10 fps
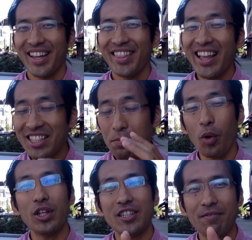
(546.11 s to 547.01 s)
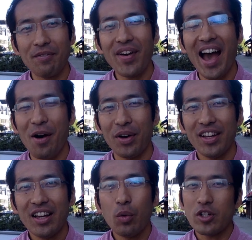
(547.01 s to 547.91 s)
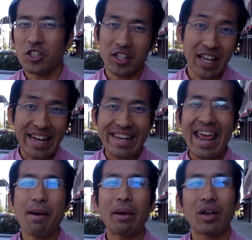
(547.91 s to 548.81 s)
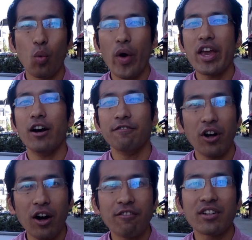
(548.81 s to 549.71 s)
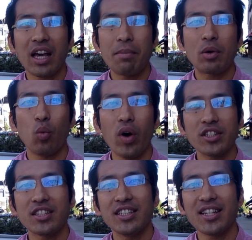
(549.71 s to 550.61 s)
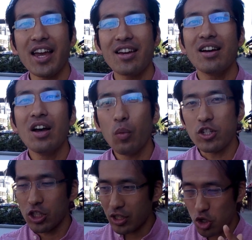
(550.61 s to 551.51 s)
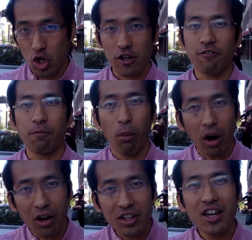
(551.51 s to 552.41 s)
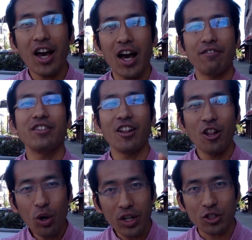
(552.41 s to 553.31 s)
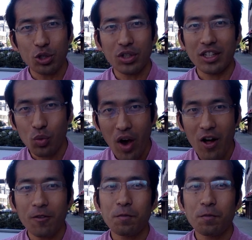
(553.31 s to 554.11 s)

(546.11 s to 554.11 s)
That's the Bodhisattva vow, which is a dynamic way of overcoming one's desire, which is chief mark of the Lotus Sutra as well.